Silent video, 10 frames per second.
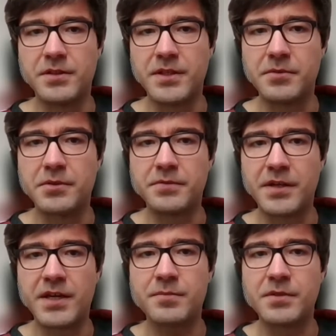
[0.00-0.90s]
number of
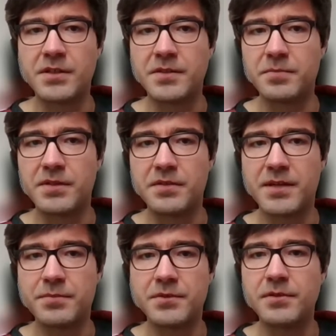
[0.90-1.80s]
inhabitants, but in
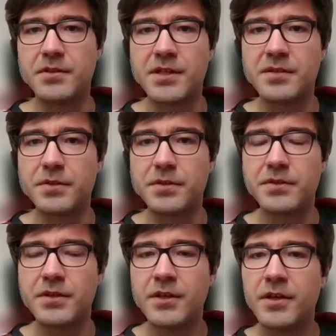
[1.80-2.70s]
absolute
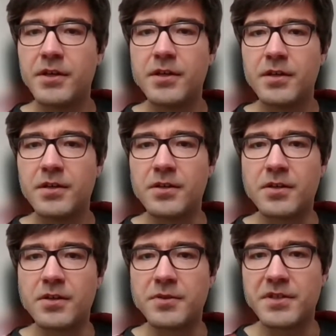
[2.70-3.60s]
numbers.
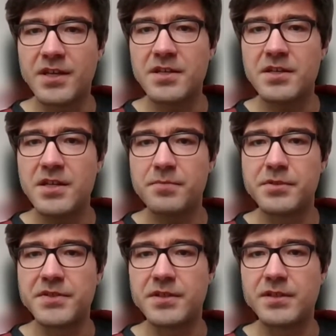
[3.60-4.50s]
It's India,
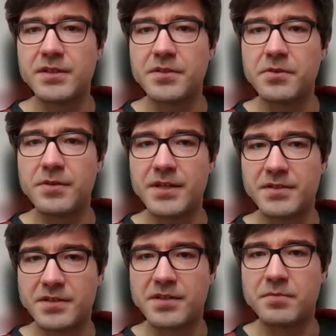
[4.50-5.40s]
Brazil, and
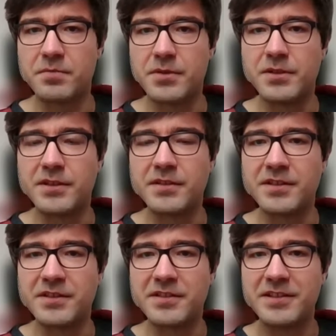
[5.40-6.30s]
US, and then Poland.
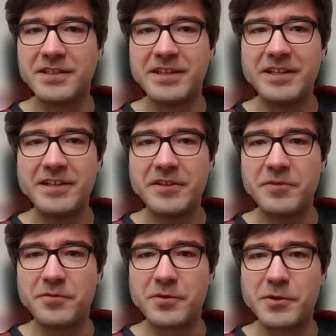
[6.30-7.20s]
And
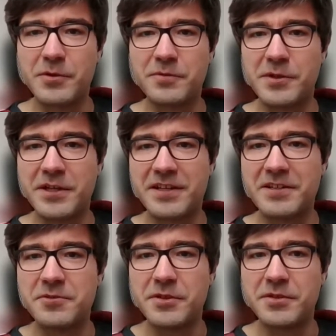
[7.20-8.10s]
for a
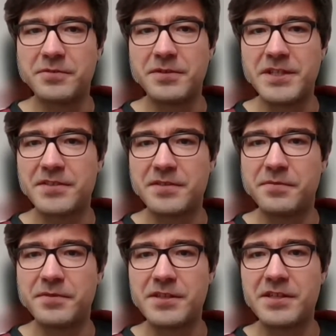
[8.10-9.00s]
country of less than
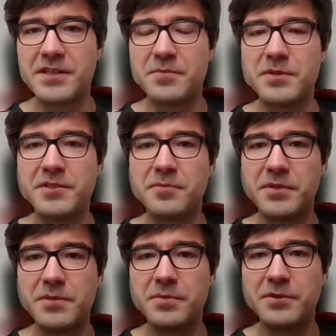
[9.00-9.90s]
38 million
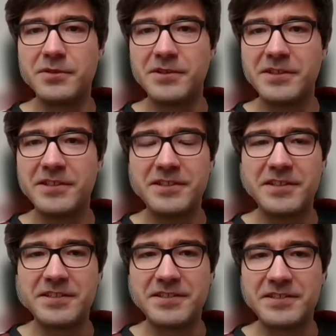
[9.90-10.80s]
people,
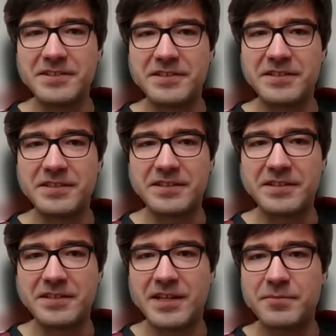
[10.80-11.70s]
this is
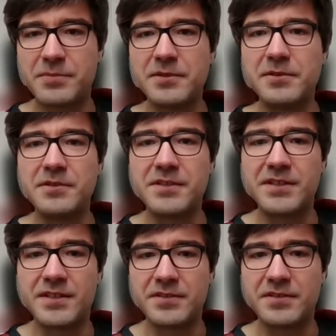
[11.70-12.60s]
an absolute
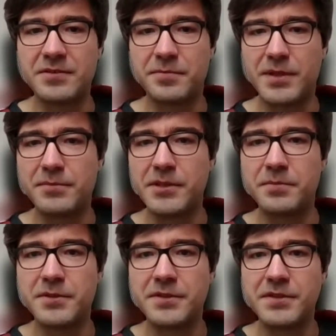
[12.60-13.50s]
disaster of public
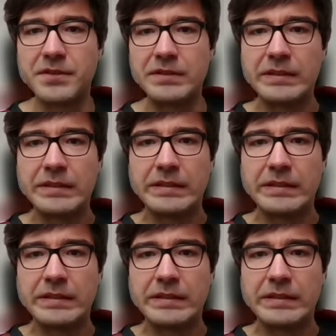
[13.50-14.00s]
policy.